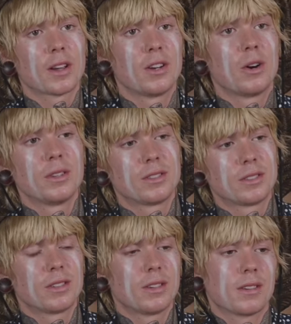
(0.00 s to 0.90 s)
I can
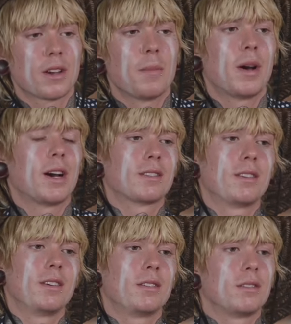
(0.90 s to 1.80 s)
always come back
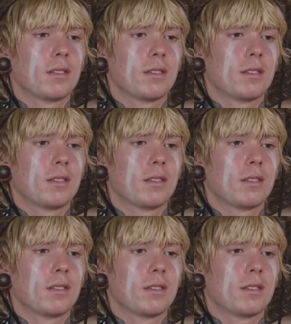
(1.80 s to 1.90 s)
to